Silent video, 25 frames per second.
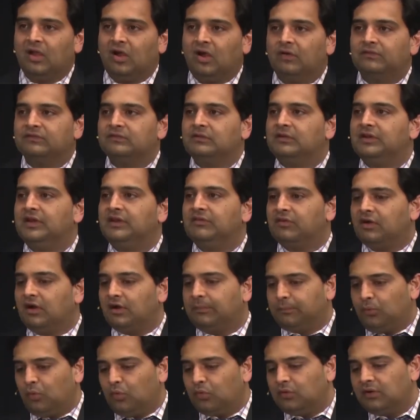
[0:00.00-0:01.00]
of three
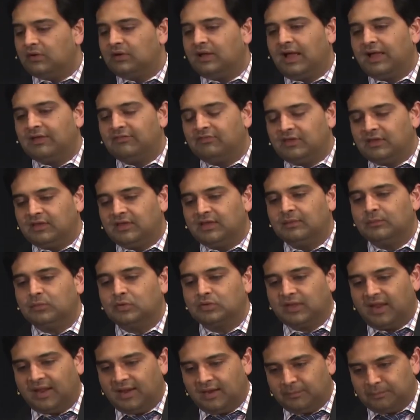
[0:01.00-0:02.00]
drug potent IV
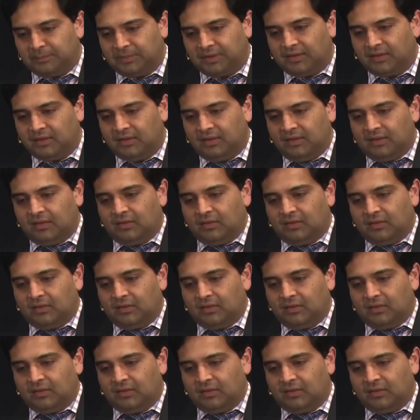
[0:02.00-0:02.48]
chemotherapy.